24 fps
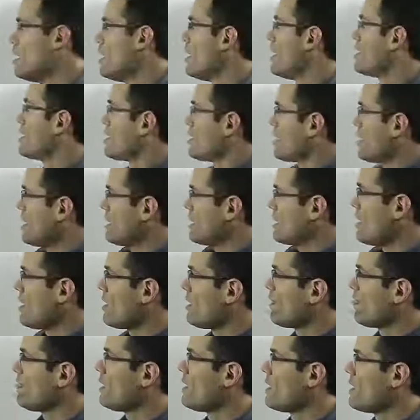And so that's kind
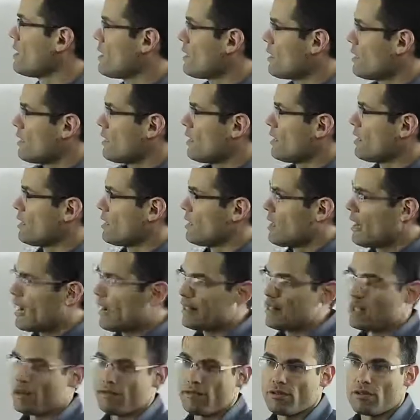of the
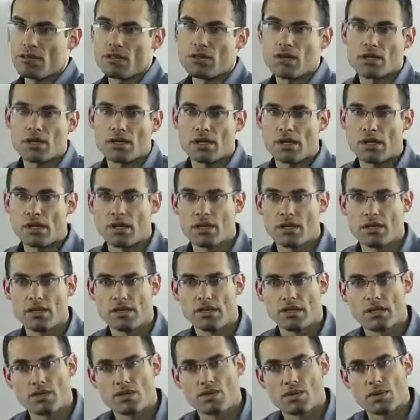high-level
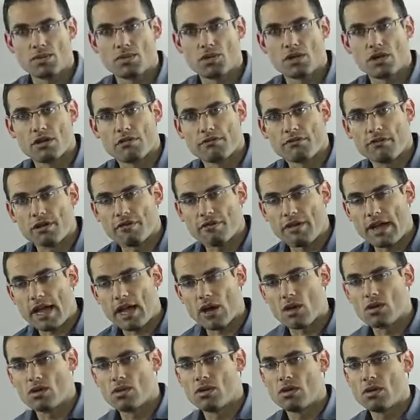description of
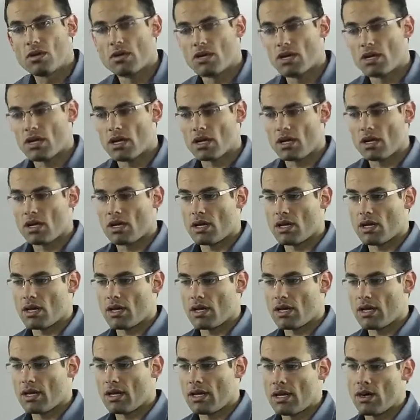how
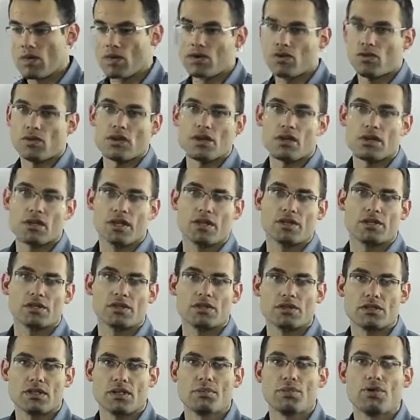a Drill cluster
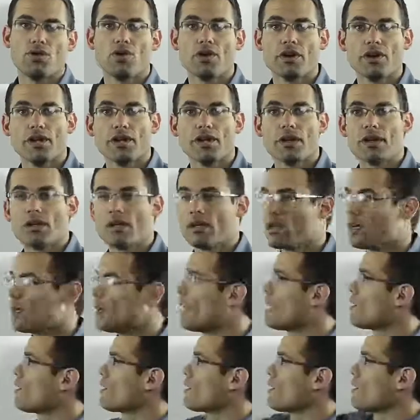is deployed and
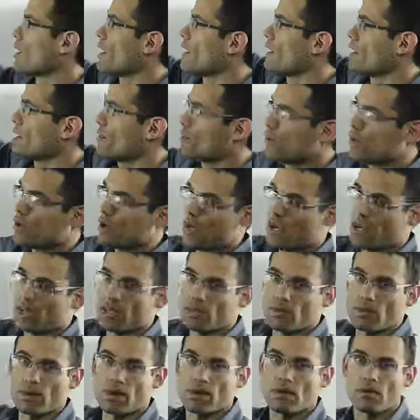how the client
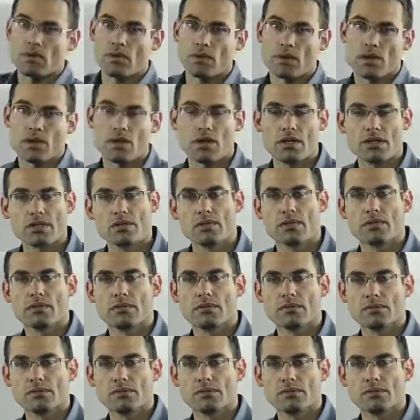communicates with the cluster.